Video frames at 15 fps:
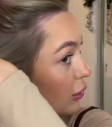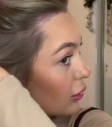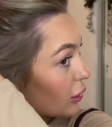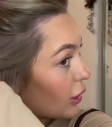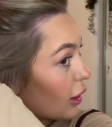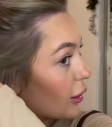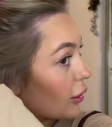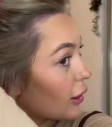
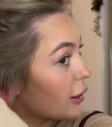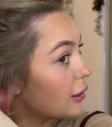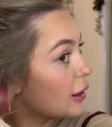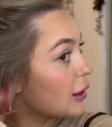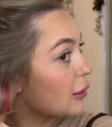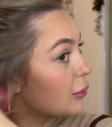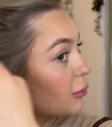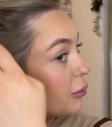curling
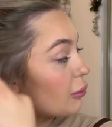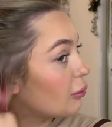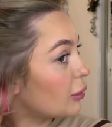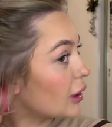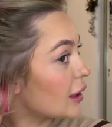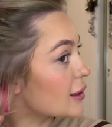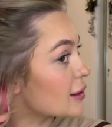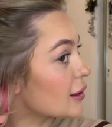and
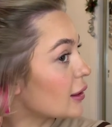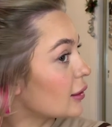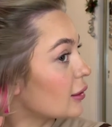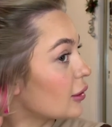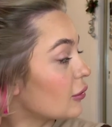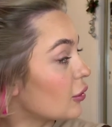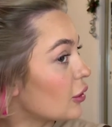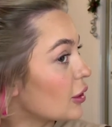placing in
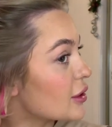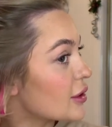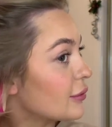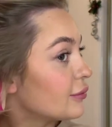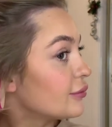the rollers.